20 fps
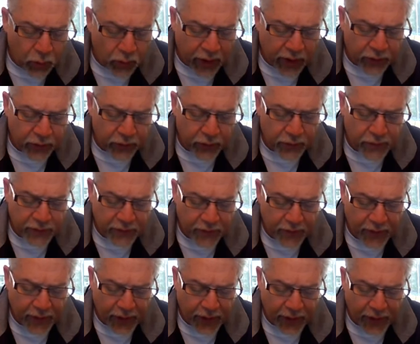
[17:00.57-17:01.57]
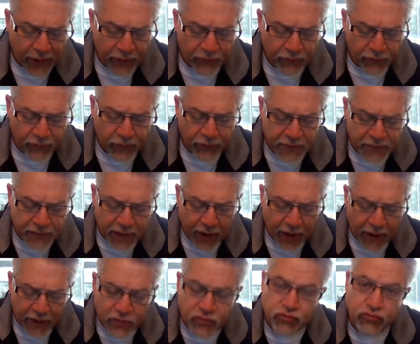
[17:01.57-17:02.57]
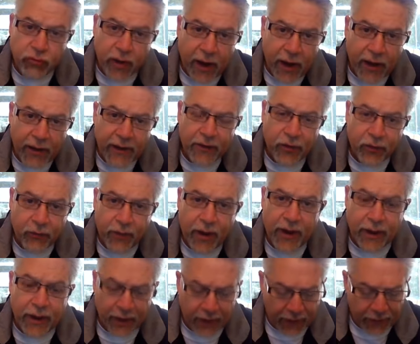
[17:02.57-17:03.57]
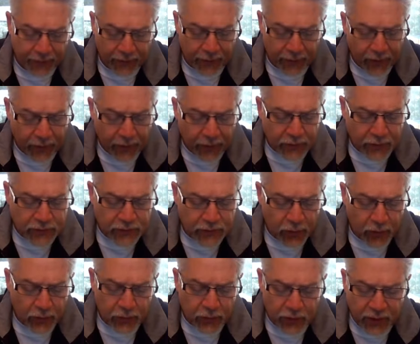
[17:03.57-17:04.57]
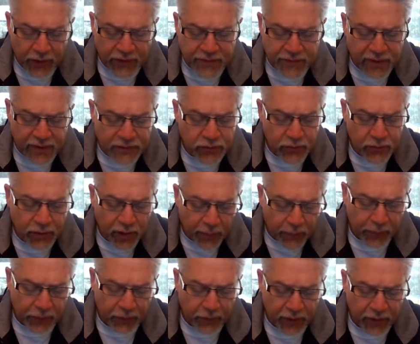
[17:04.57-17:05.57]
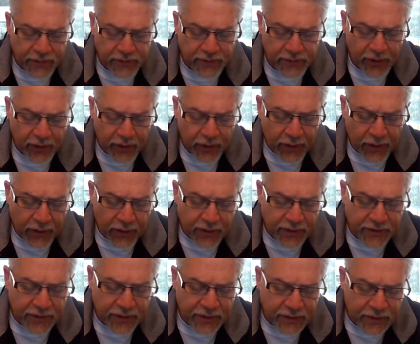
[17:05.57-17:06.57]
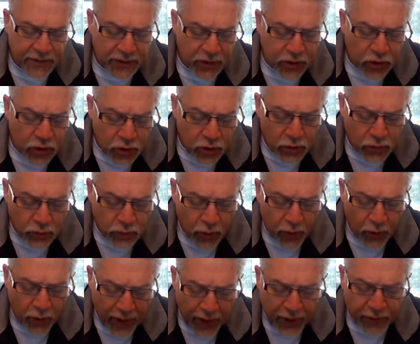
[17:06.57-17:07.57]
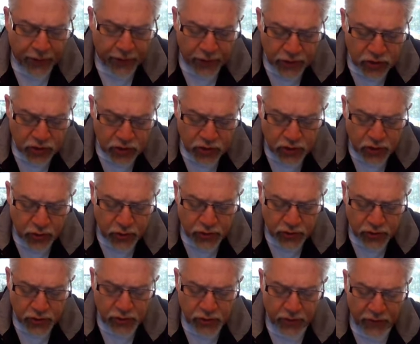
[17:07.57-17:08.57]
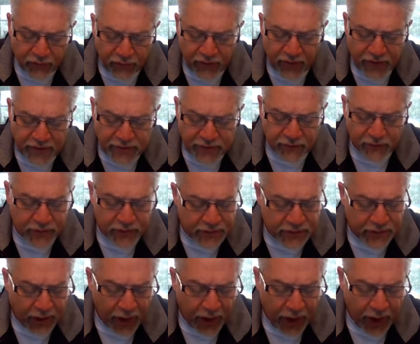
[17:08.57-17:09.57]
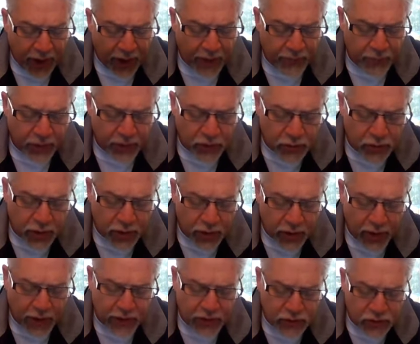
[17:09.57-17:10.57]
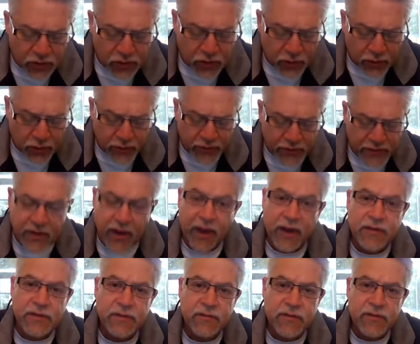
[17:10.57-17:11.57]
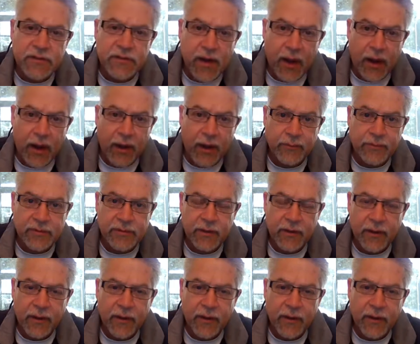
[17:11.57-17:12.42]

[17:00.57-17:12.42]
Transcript: weather today, for the sky is red and threatening. So he says, You hypocrites. He says, You know how to discern the face of the sky, but you cannot discern the signs of the times.